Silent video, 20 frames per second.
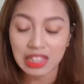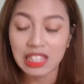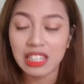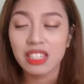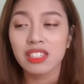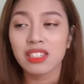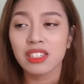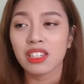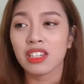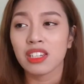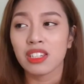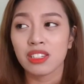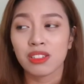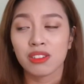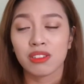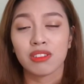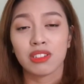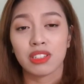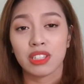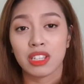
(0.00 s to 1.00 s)
this is
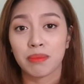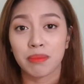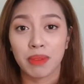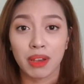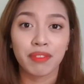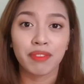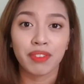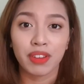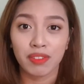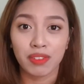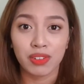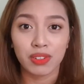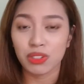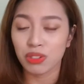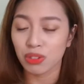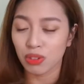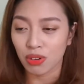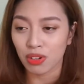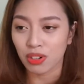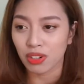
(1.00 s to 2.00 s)
seriously my favorite
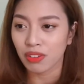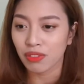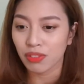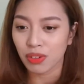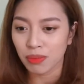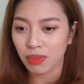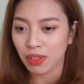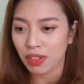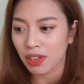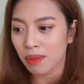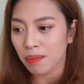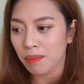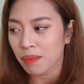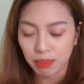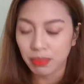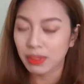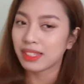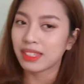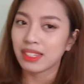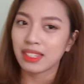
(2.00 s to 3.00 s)
song from them.
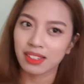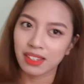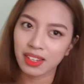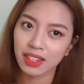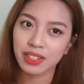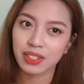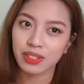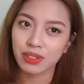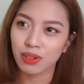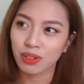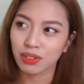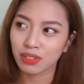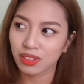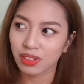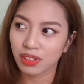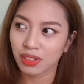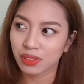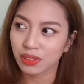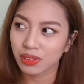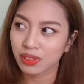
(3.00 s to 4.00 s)
But the next song
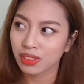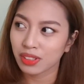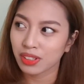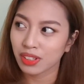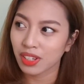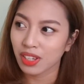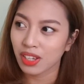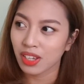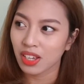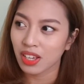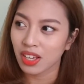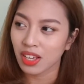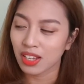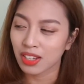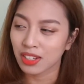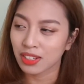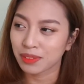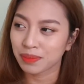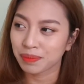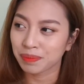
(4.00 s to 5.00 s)
though,
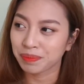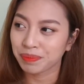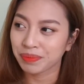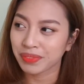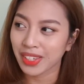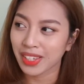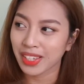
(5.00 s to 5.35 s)
I